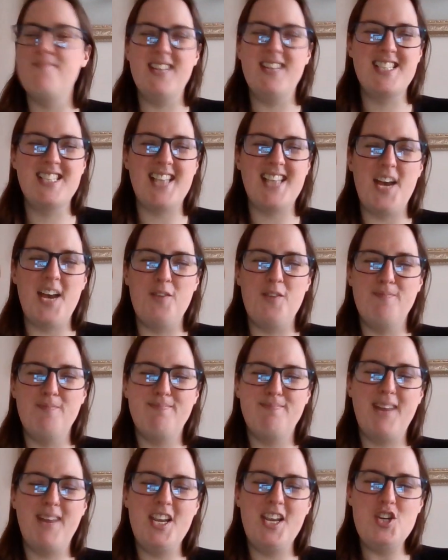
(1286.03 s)
So,
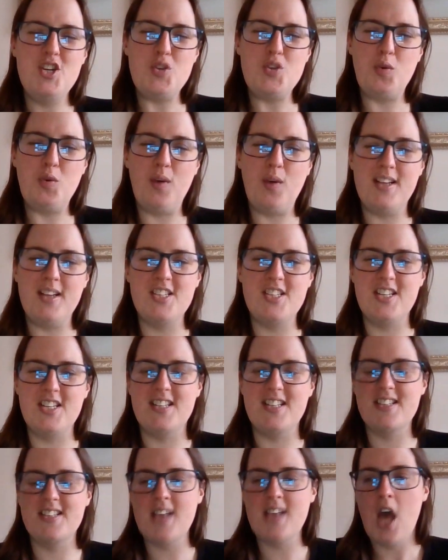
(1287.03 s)
my usual
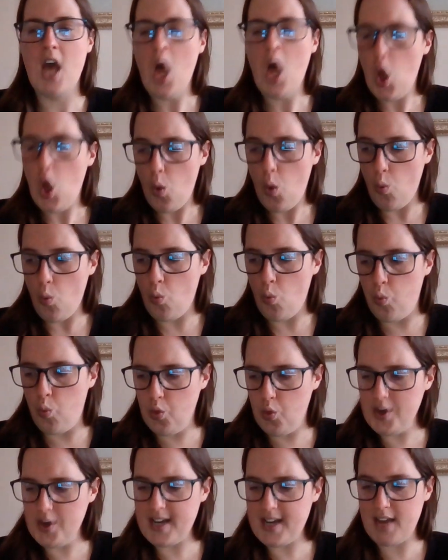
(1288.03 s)
questions.
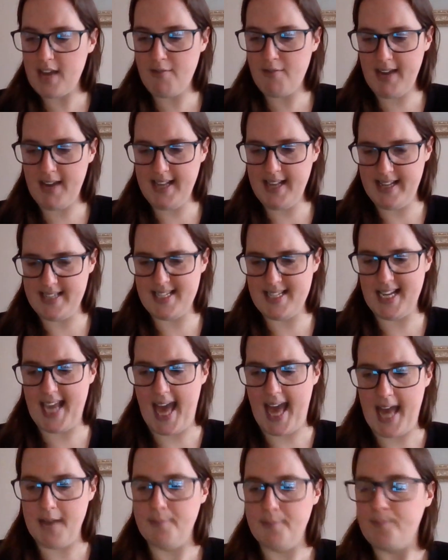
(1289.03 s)
Would I read this
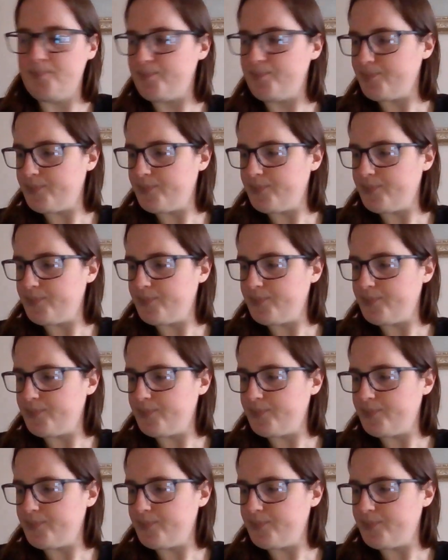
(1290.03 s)
again?